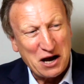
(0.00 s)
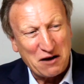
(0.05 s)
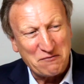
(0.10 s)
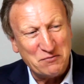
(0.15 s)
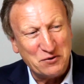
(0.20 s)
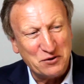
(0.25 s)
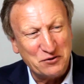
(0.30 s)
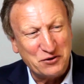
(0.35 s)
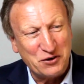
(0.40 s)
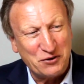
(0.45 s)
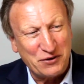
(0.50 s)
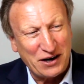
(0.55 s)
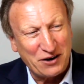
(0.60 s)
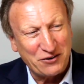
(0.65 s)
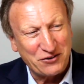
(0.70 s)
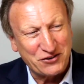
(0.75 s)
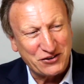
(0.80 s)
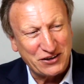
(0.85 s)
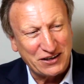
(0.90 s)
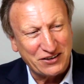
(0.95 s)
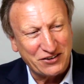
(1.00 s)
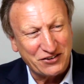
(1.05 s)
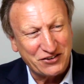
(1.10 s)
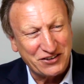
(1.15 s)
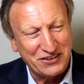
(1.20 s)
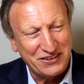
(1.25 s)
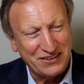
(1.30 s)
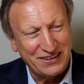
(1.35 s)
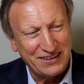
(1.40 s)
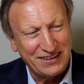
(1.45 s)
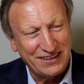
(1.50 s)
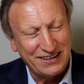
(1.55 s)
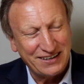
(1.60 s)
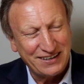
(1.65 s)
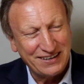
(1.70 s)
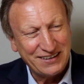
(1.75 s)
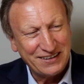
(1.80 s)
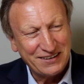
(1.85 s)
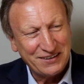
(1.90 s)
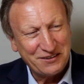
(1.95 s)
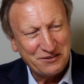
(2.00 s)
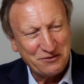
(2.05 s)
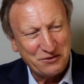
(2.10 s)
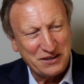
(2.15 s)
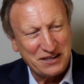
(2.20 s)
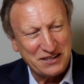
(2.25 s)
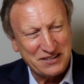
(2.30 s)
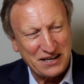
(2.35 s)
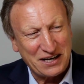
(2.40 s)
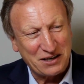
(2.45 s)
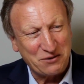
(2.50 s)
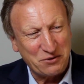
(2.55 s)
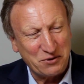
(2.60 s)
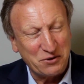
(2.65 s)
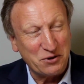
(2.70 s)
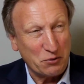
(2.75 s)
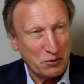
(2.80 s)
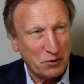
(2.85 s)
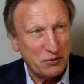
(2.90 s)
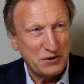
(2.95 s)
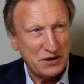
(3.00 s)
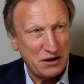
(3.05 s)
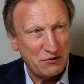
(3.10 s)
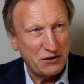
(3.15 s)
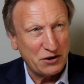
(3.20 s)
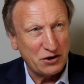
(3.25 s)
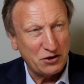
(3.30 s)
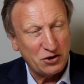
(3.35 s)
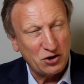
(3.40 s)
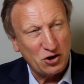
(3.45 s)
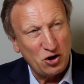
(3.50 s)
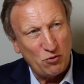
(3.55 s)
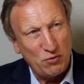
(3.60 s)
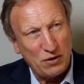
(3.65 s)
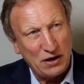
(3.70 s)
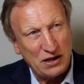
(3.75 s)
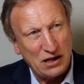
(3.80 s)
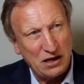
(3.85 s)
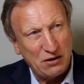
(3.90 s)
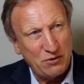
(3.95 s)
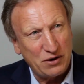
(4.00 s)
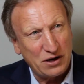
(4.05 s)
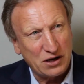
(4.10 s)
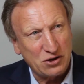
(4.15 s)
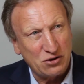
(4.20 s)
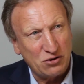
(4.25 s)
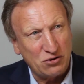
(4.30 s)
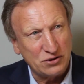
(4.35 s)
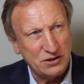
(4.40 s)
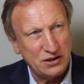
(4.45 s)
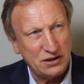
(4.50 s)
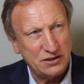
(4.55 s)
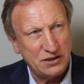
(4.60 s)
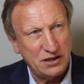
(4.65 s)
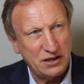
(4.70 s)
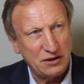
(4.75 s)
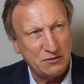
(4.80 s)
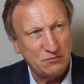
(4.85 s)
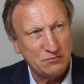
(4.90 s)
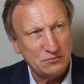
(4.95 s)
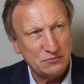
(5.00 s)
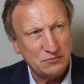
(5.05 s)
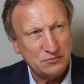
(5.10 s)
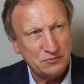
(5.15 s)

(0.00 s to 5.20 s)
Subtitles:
I've moved around since, and we decided we were definitely going to go back there when I called it a day.